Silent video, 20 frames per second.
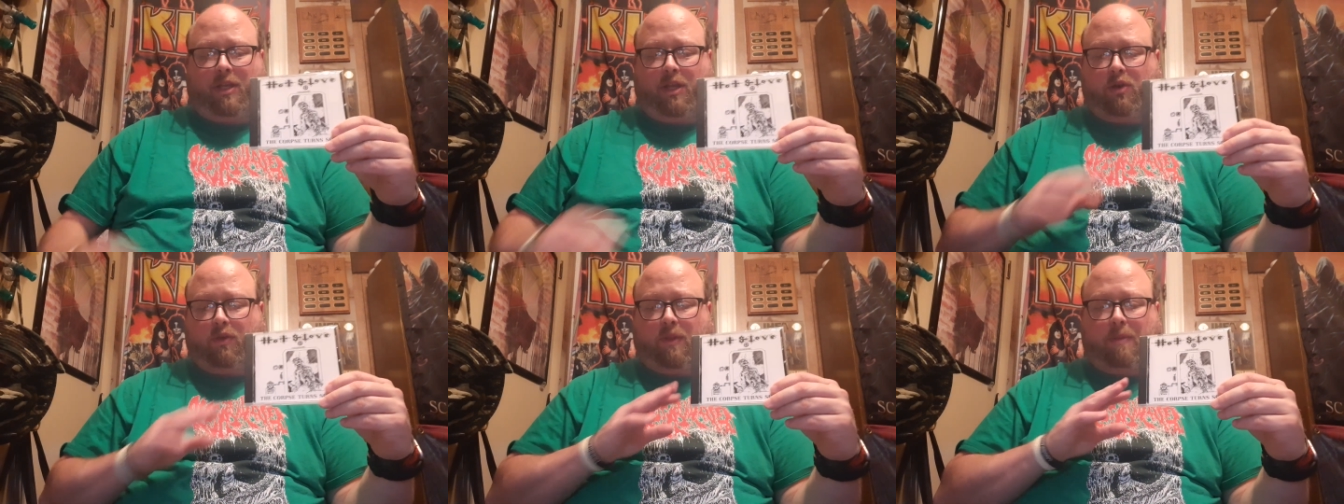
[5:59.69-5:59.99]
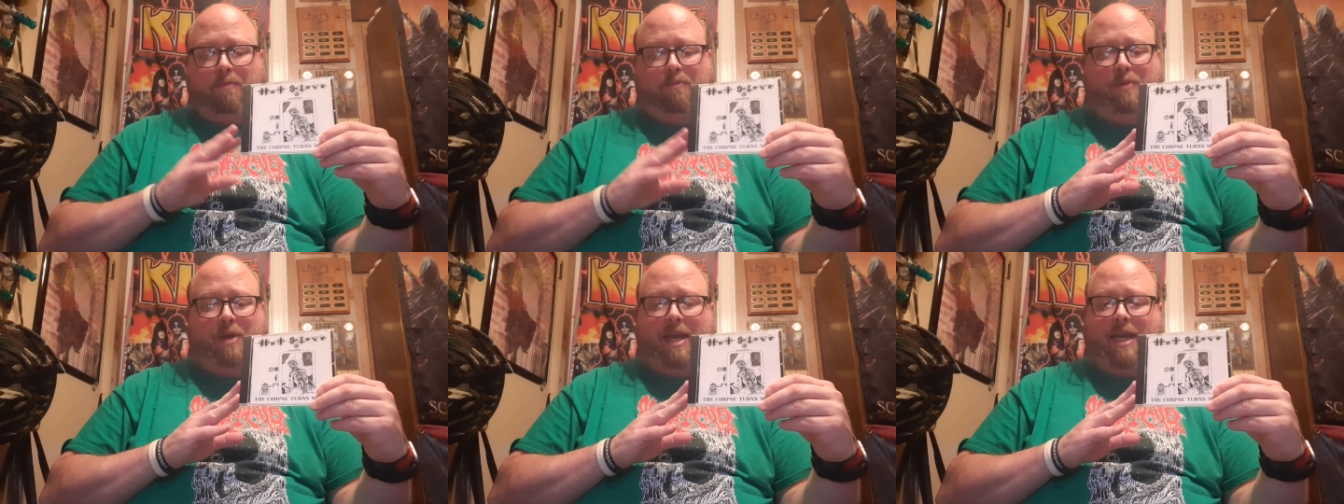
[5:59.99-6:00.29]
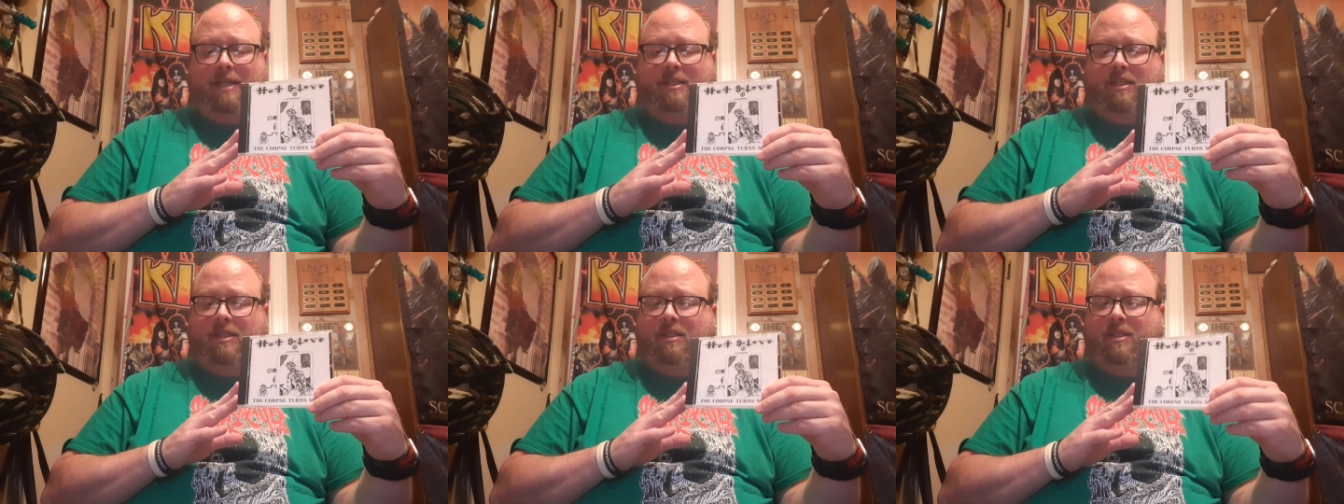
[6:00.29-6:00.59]
You know, the
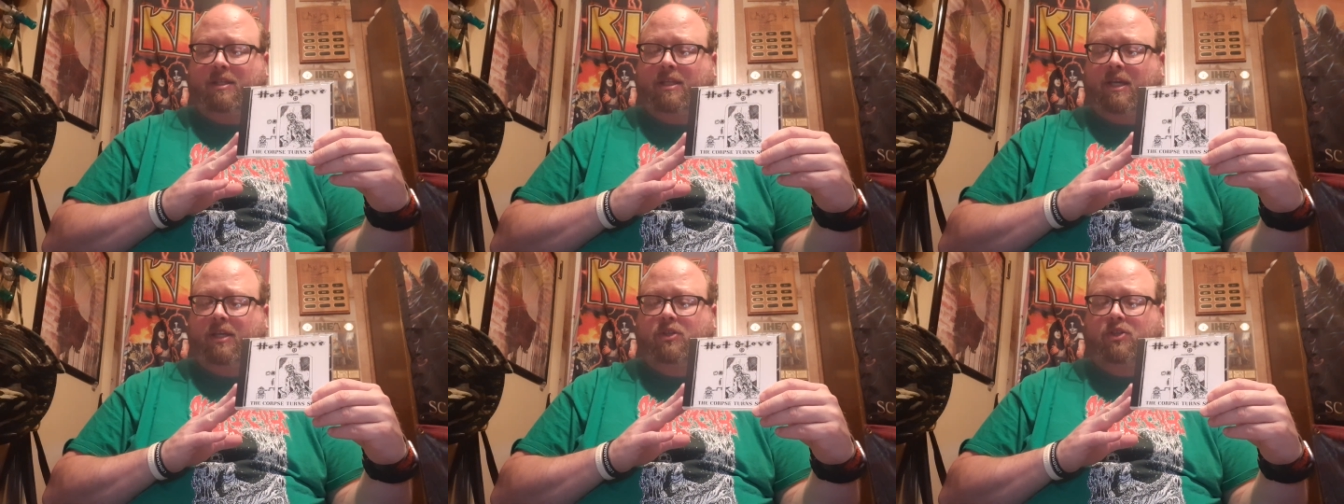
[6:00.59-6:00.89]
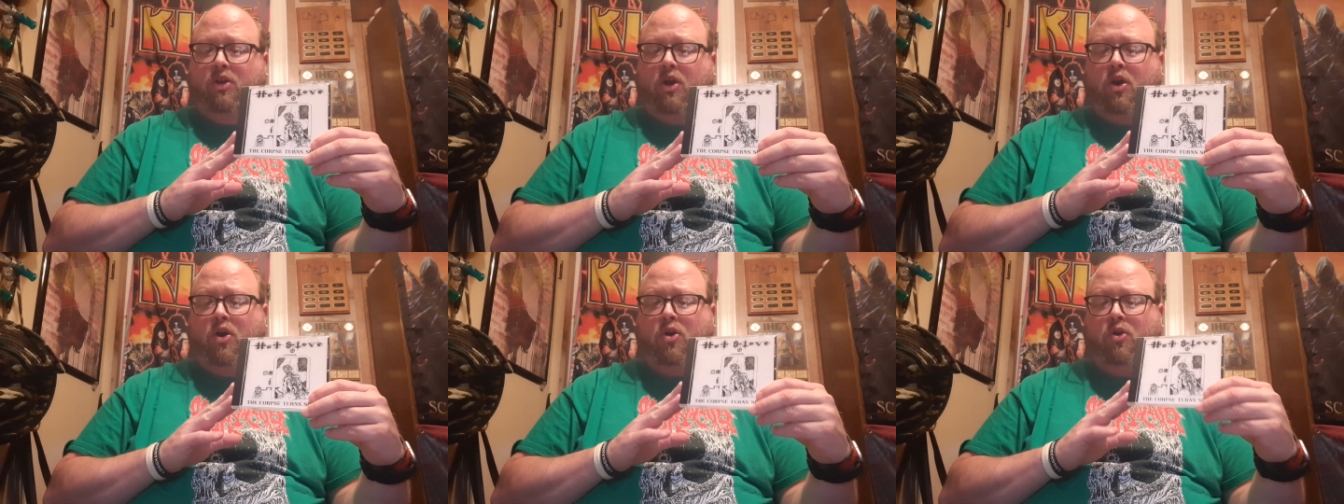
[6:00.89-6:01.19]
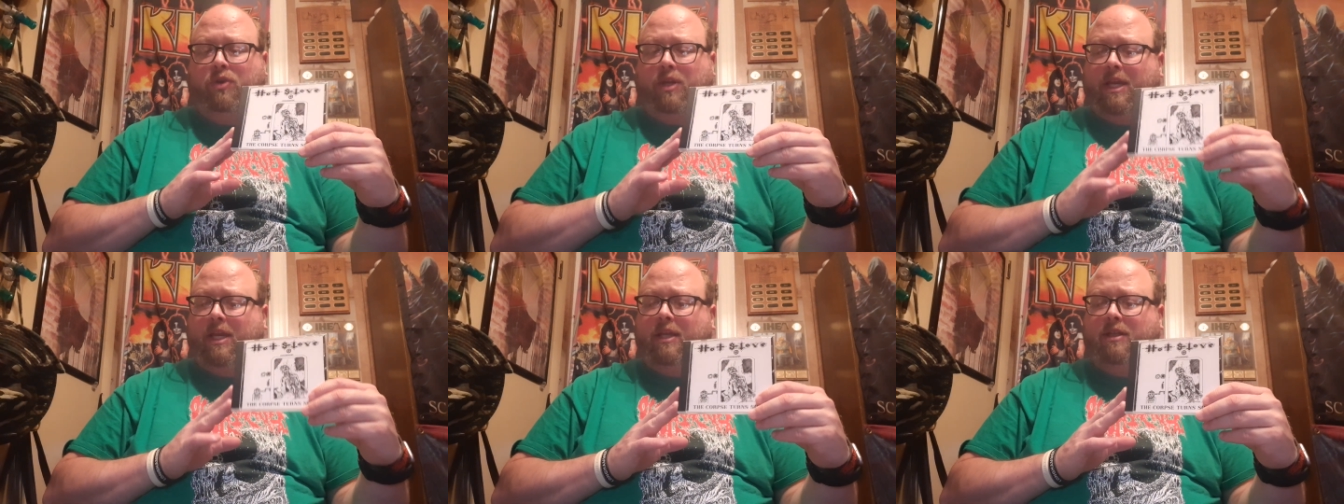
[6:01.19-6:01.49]
bass is thick
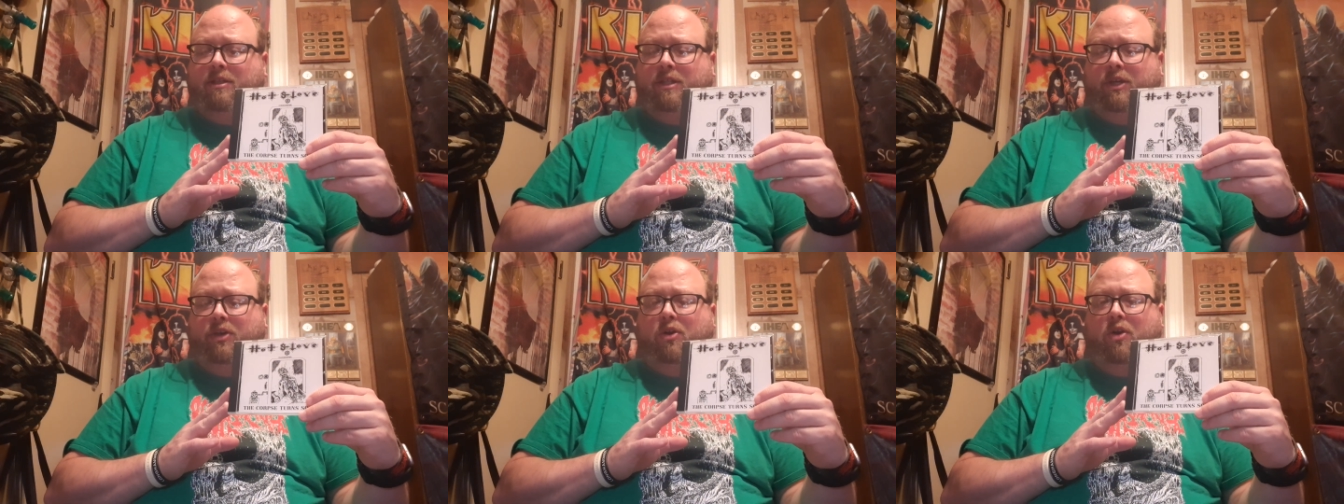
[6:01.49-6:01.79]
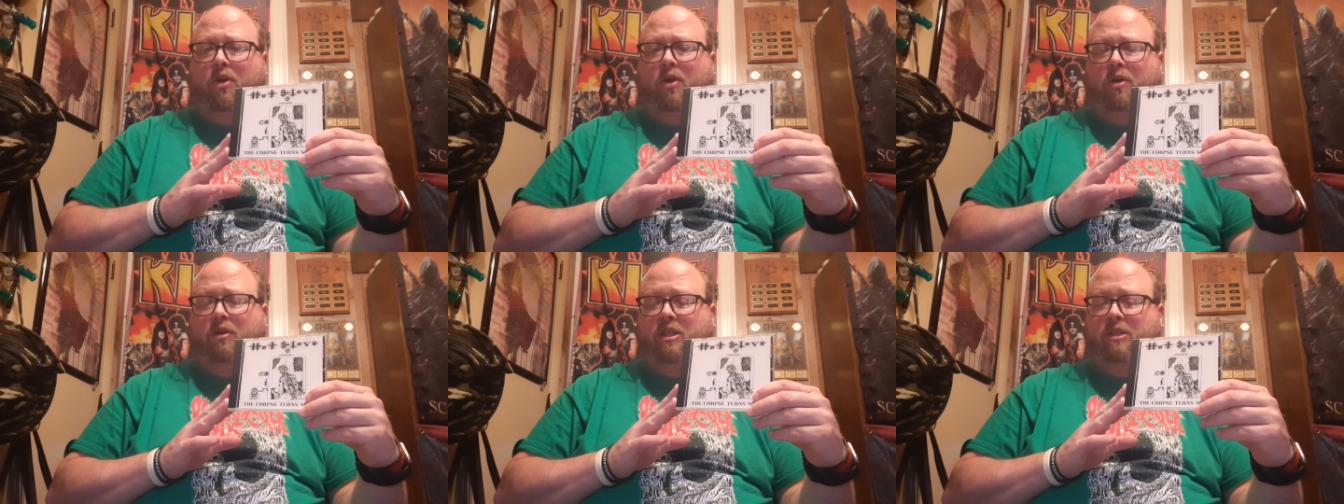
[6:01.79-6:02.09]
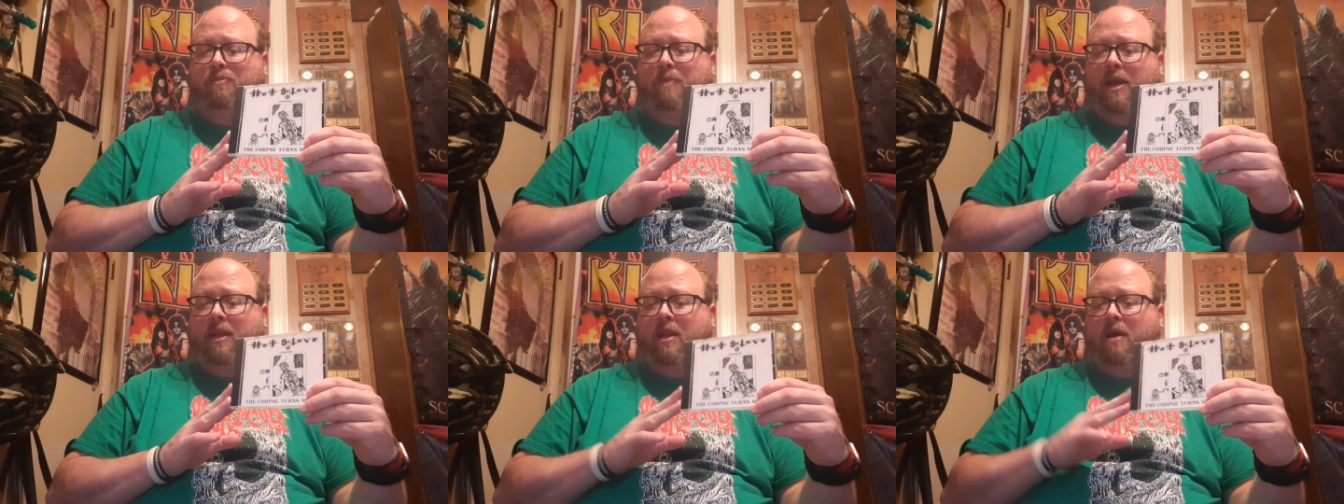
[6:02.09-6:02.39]
toned, easily heard
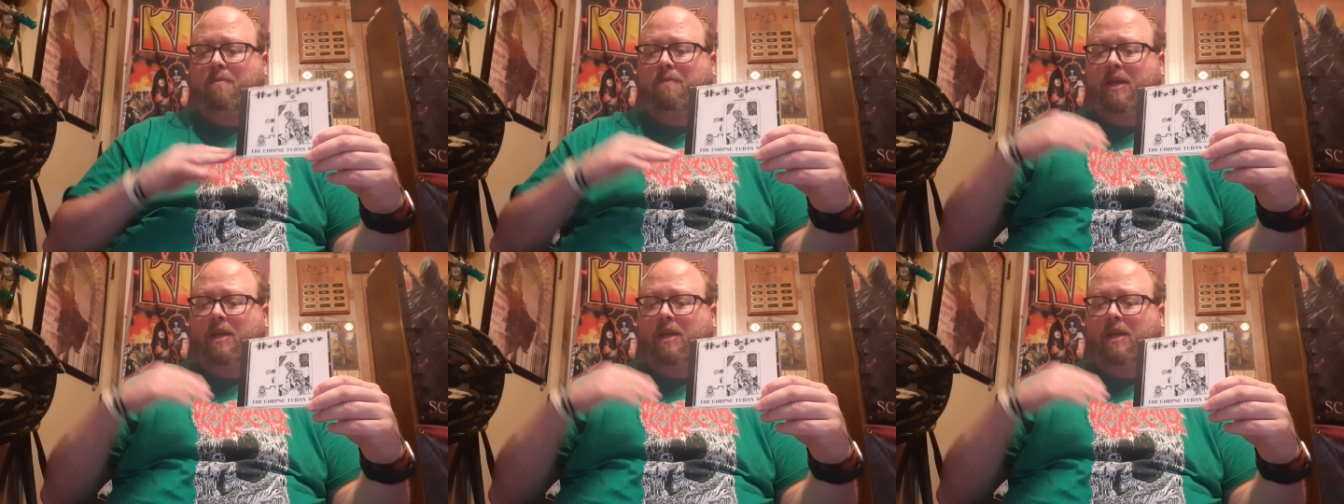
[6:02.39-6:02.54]
despite not